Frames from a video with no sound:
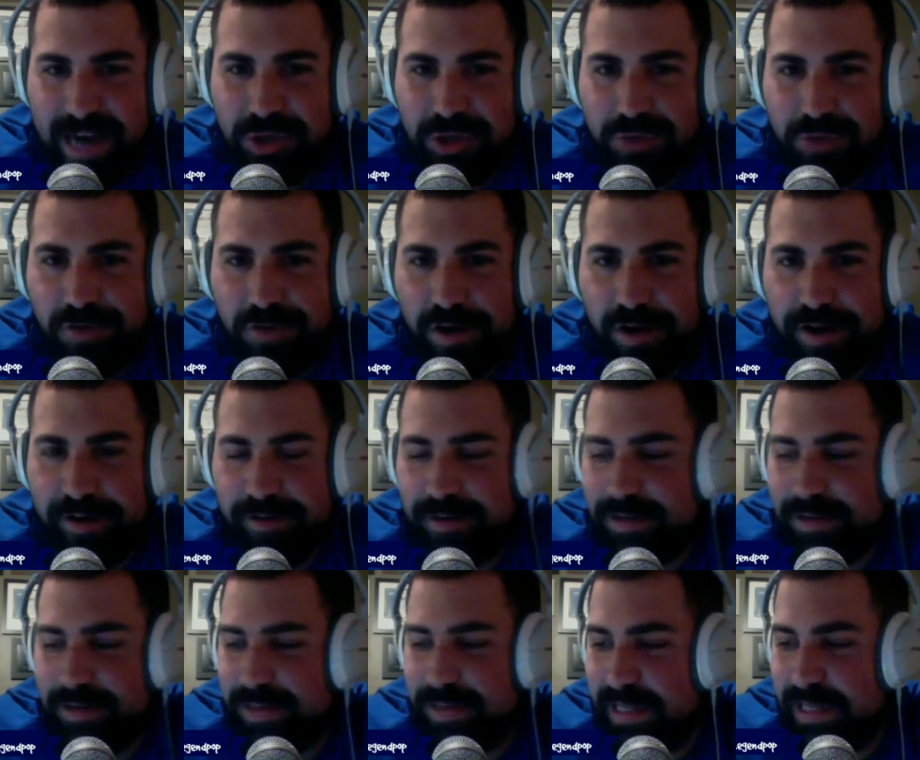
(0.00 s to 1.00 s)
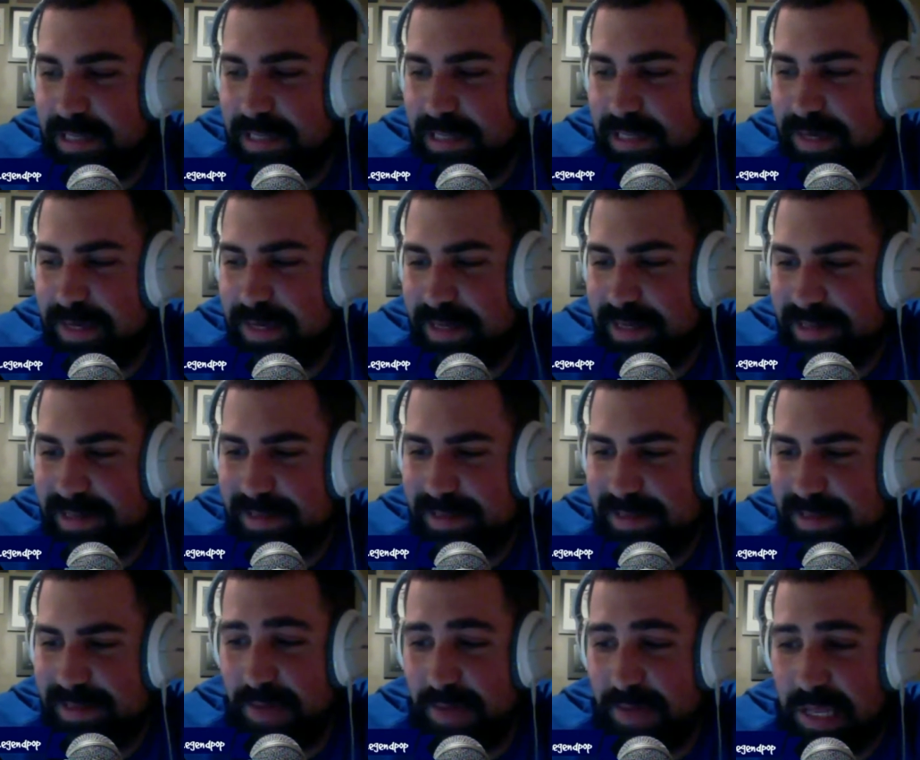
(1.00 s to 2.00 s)
Raider. It looked like to me.
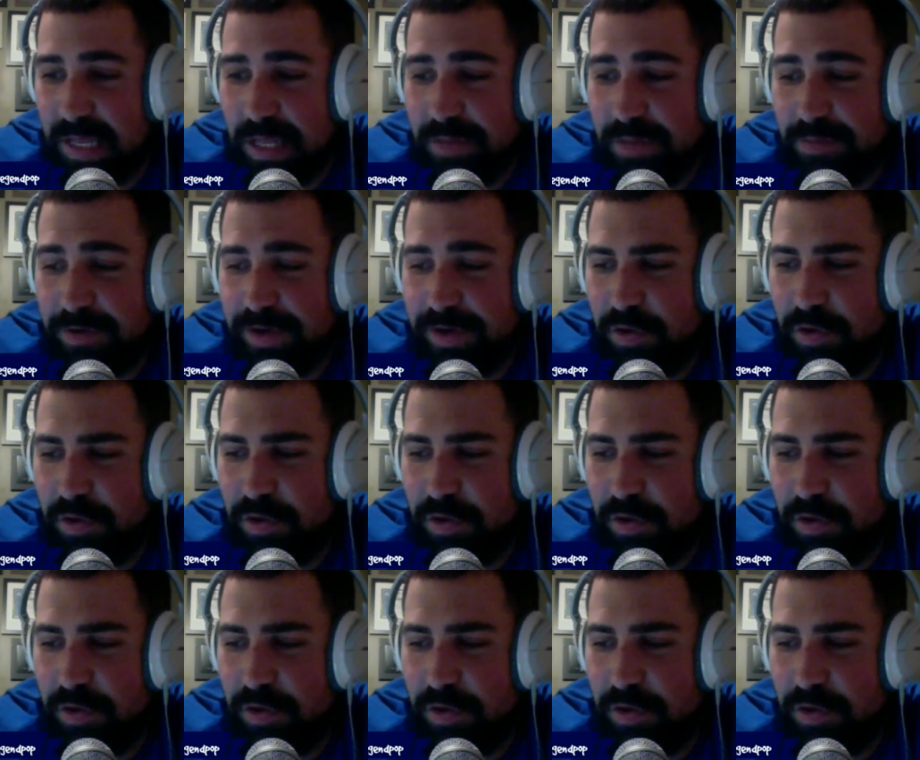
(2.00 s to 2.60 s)
It looked pretty cool.